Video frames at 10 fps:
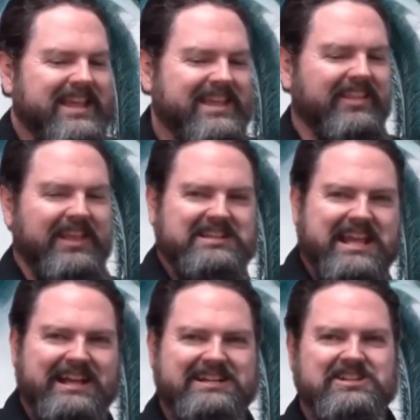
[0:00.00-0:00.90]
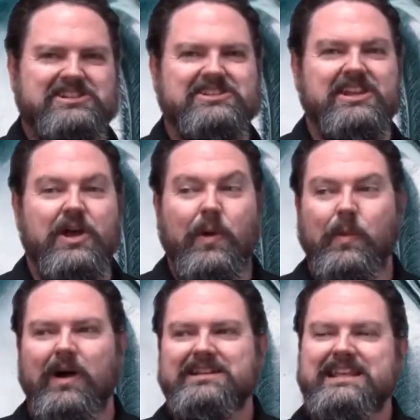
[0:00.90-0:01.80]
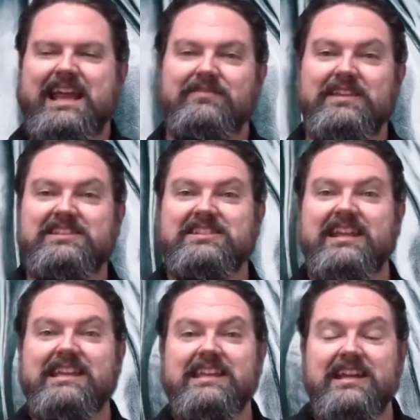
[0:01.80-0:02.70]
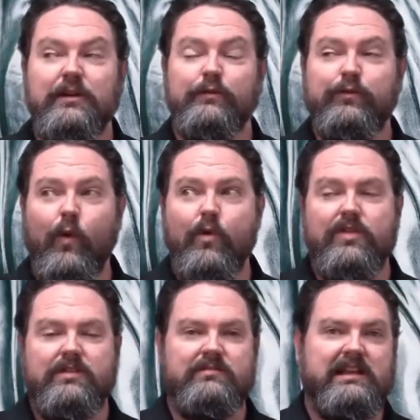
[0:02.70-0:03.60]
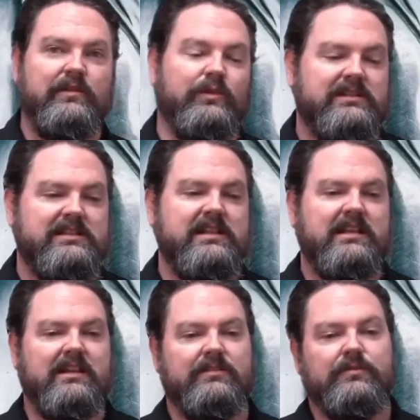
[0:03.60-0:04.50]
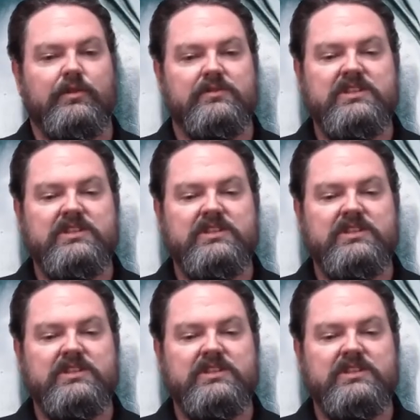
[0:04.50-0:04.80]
they tended to just want to have things taken care of for them. They didn't want to take care of them for